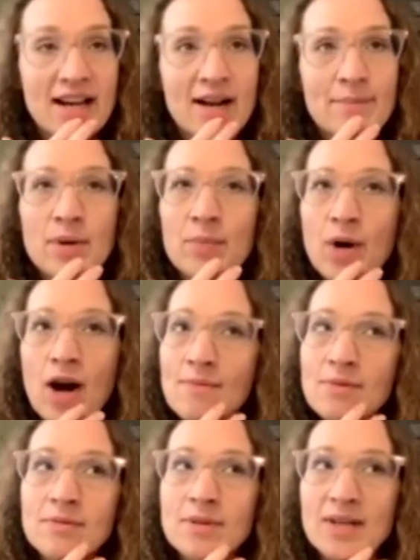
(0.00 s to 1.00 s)
I'm going to
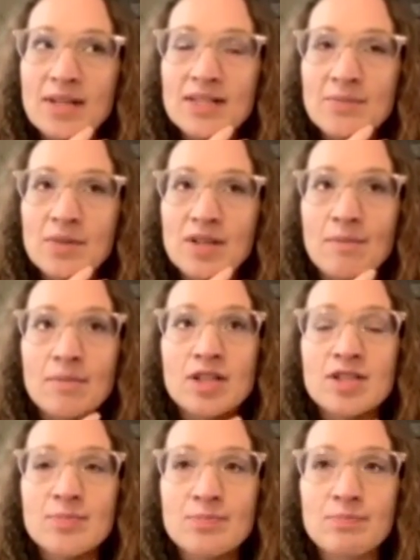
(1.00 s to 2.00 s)
probably mess up the
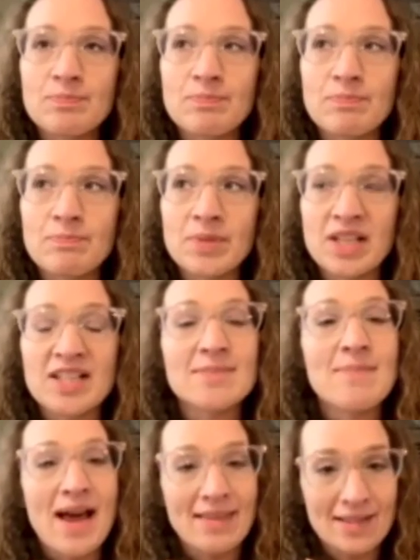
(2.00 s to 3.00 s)
numbers because
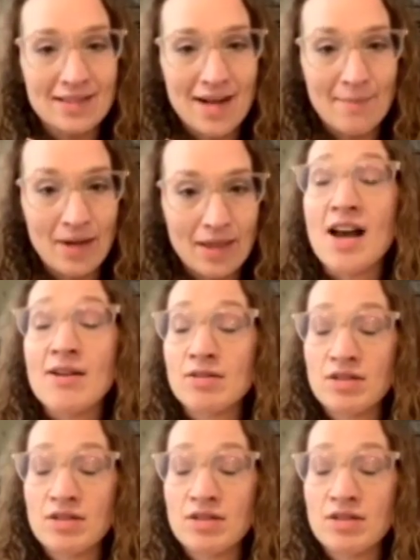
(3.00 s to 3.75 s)
math is not my thing.